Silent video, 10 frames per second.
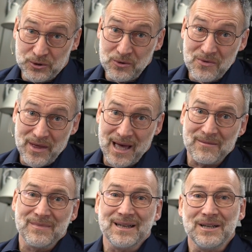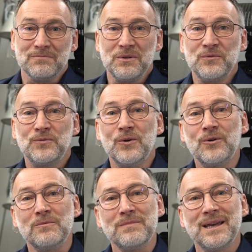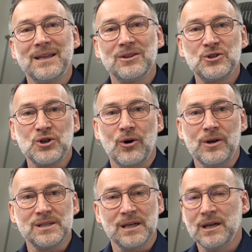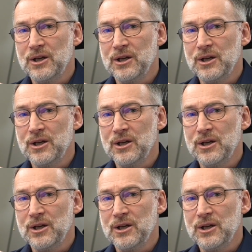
do them before making the choice.